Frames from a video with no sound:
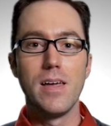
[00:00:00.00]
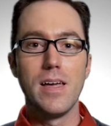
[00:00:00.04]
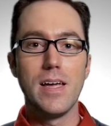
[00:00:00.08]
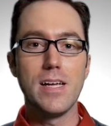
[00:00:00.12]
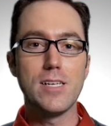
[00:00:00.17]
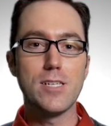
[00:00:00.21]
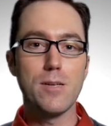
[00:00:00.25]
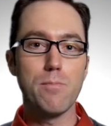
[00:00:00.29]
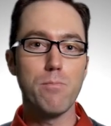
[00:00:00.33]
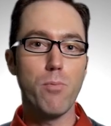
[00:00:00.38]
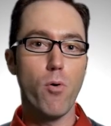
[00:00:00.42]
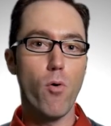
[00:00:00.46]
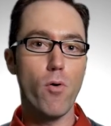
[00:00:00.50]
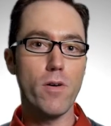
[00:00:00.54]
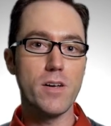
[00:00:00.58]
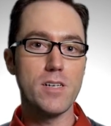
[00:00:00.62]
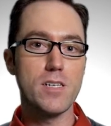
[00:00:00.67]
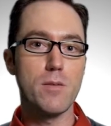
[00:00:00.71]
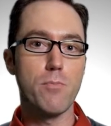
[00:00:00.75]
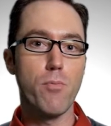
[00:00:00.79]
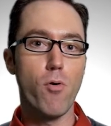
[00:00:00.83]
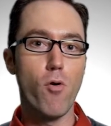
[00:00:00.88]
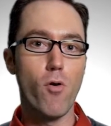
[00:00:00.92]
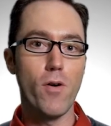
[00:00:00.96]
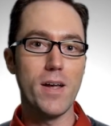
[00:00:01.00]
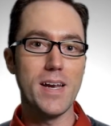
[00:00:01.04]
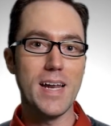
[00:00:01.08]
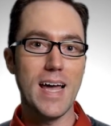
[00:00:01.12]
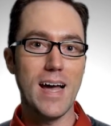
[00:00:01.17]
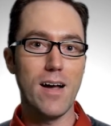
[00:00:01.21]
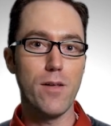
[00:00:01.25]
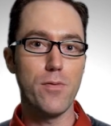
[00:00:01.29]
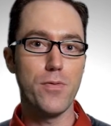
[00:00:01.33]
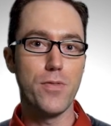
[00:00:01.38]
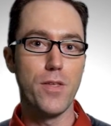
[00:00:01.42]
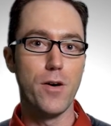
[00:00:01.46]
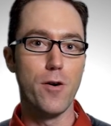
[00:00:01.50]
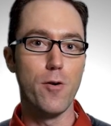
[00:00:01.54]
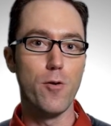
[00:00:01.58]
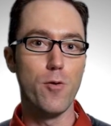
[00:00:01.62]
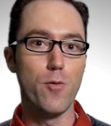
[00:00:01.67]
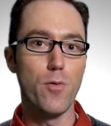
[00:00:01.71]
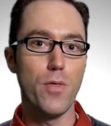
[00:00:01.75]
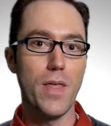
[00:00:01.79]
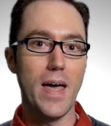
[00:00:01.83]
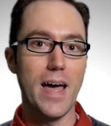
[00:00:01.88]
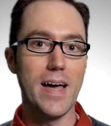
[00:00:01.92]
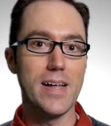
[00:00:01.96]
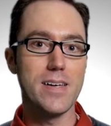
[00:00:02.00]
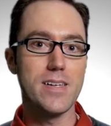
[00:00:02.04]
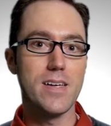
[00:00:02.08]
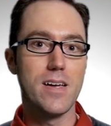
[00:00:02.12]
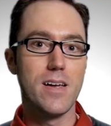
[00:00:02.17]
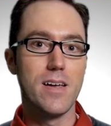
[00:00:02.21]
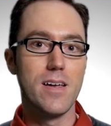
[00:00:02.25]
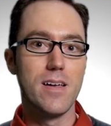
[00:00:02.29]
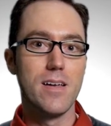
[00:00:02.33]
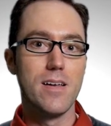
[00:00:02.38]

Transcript: It's important to point out, though, that